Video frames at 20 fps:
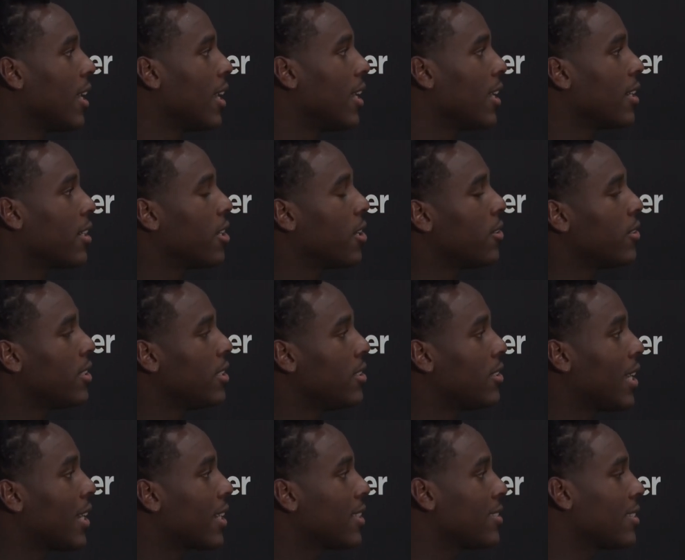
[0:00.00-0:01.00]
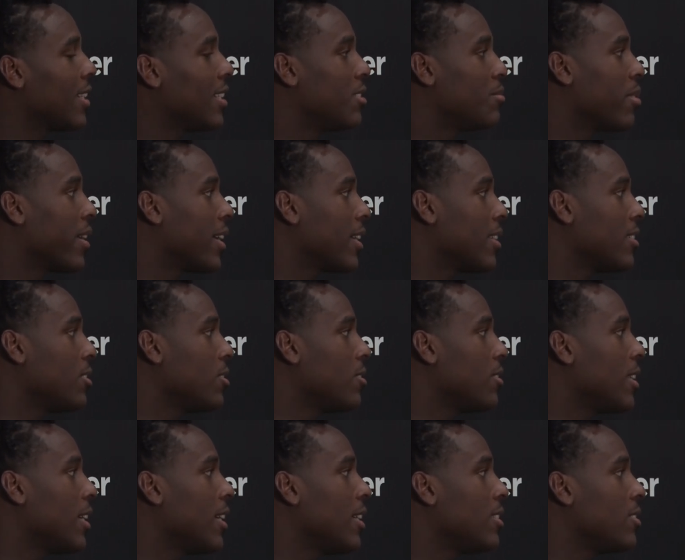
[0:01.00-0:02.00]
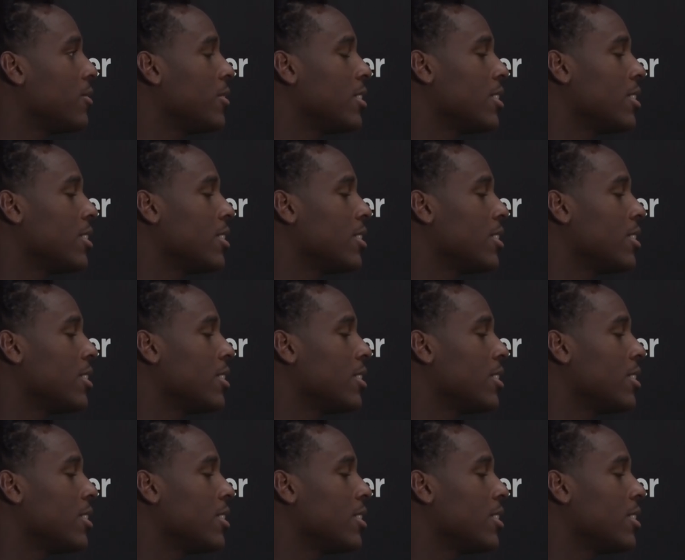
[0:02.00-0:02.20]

And Kodi, like I said, he's bringing in new things.